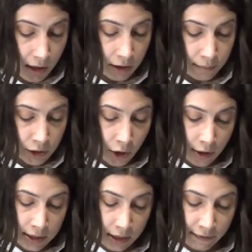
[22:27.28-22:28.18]
the
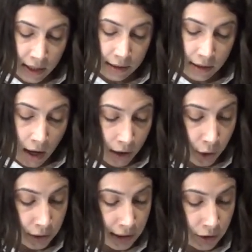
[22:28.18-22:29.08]
majority of us are
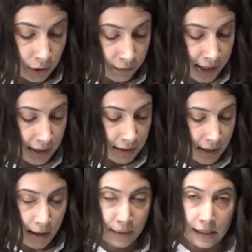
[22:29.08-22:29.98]
only too ready
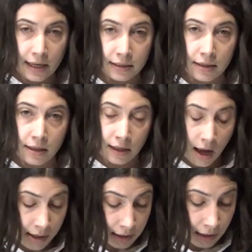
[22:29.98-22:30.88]
to emulate the
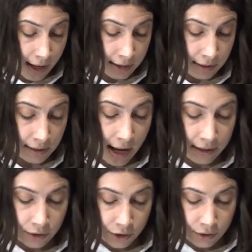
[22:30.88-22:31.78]
unenlightened
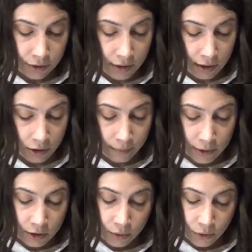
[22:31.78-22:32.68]
attitude
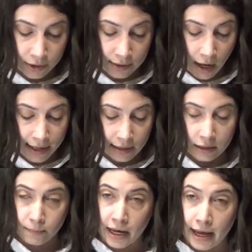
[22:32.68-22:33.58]
adopted towards
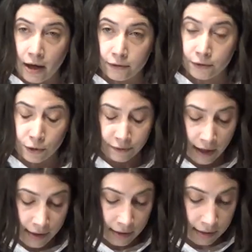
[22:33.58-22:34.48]
science by our
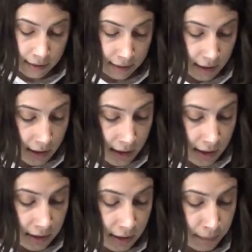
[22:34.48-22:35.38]
forefathers?
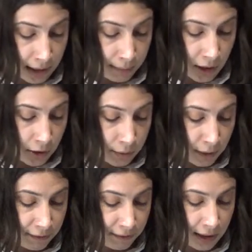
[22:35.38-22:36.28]
simply because
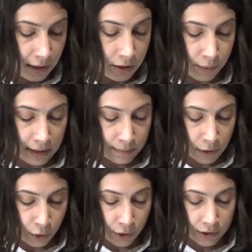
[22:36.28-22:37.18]
we fear to
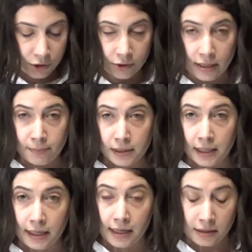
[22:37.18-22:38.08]
explore too
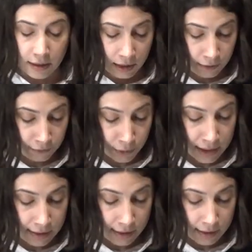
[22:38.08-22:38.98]
deeply into the
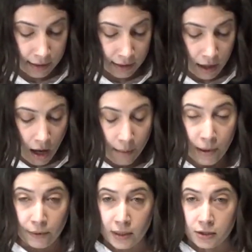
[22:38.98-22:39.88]
influences
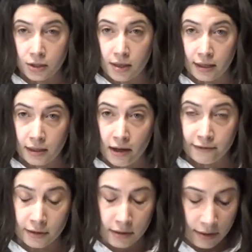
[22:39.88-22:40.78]
by which they are
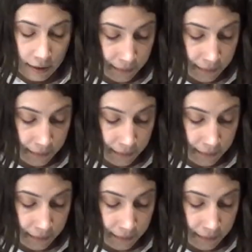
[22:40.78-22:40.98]
governed.